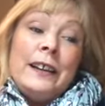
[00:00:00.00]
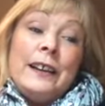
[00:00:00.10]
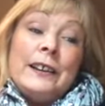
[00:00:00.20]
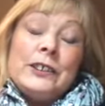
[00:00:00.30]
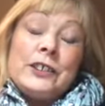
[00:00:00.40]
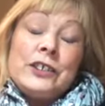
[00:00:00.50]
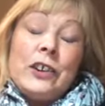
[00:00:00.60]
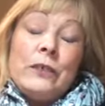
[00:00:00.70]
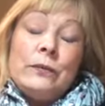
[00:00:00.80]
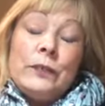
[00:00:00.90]
and
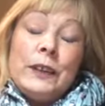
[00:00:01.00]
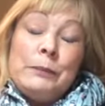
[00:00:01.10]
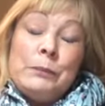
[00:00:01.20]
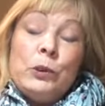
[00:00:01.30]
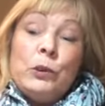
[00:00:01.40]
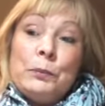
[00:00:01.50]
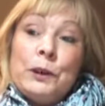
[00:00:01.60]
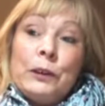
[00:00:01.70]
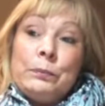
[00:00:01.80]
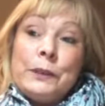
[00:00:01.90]
I've really brought
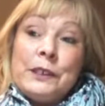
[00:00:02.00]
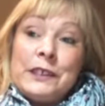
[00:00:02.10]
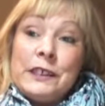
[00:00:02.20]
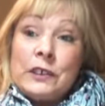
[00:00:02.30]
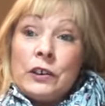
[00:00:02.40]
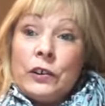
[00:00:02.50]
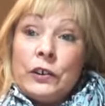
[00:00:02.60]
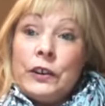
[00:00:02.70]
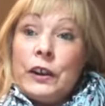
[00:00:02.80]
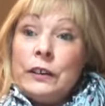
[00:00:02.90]
my business on
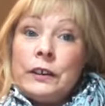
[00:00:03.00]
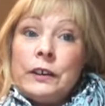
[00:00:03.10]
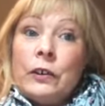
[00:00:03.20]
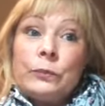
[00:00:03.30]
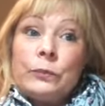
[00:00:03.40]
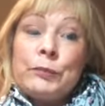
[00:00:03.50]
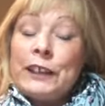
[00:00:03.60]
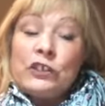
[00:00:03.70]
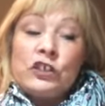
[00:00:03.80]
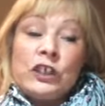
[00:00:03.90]
and, and gone
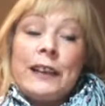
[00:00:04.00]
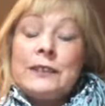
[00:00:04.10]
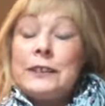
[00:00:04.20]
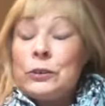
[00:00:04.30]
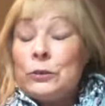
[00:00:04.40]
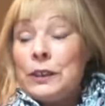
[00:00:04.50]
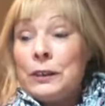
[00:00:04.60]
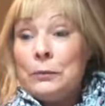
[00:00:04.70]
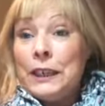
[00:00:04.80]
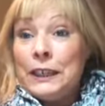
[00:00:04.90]
branched out into a
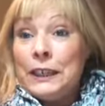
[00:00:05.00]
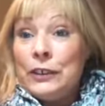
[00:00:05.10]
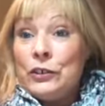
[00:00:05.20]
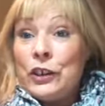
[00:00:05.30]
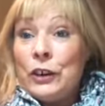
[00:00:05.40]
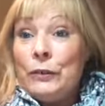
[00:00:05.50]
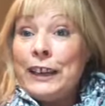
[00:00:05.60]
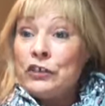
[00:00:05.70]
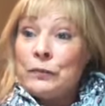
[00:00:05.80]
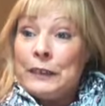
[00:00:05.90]
completely new
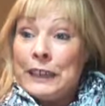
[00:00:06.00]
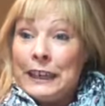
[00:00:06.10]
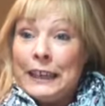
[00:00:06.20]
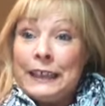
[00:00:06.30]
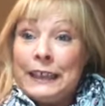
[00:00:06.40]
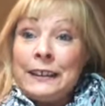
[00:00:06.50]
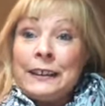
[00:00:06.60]
direction, really.